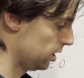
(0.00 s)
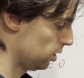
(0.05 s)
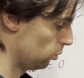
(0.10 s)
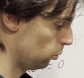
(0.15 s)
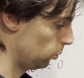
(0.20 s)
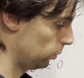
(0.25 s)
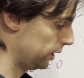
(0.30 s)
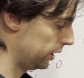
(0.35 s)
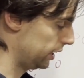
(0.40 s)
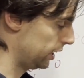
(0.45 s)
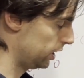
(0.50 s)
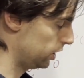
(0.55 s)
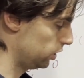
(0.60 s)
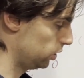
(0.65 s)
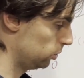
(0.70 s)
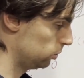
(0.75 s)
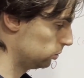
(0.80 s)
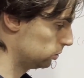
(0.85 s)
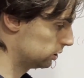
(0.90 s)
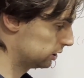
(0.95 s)
we can
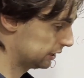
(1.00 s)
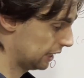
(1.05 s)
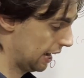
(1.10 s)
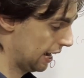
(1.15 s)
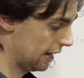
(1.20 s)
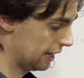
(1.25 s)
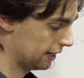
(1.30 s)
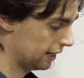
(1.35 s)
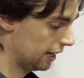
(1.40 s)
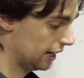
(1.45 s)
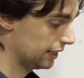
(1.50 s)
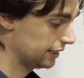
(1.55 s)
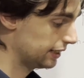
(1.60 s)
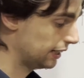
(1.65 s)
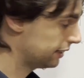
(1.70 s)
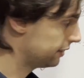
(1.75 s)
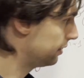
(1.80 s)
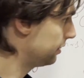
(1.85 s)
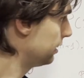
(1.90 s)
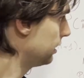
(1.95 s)
use an
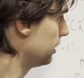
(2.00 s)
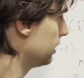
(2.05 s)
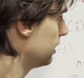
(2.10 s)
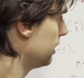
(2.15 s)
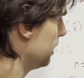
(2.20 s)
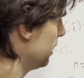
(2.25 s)
identity.